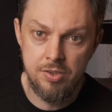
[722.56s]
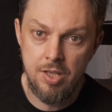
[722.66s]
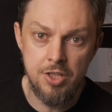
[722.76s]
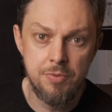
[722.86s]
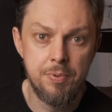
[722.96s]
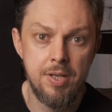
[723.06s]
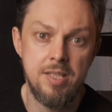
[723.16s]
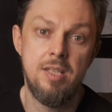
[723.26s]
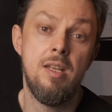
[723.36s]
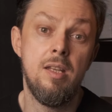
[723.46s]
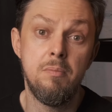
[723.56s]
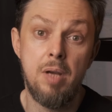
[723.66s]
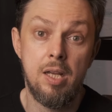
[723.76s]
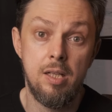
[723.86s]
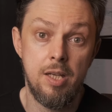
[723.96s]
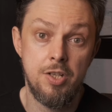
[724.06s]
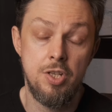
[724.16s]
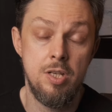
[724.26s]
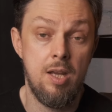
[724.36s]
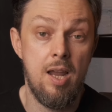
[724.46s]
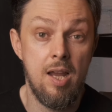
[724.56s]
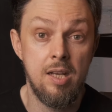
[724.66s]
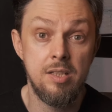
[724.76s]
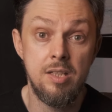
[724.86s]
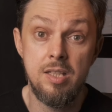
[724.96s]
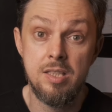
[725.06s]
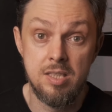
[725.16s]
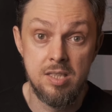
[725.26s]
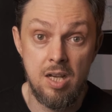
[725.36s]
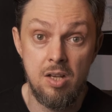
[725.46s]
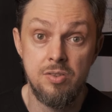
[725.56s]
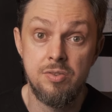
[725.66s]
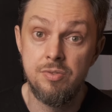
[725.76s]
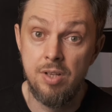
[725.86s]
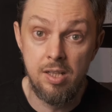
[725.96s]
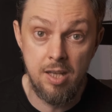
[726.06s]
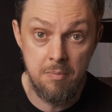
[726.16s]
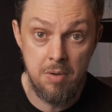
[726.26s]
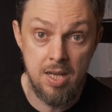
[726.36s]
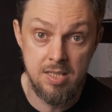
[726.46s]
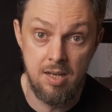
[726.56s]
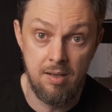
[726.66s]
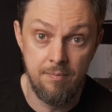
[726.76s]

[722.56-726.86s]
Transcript: Dutch pressing in my collection and it sounds really amazing.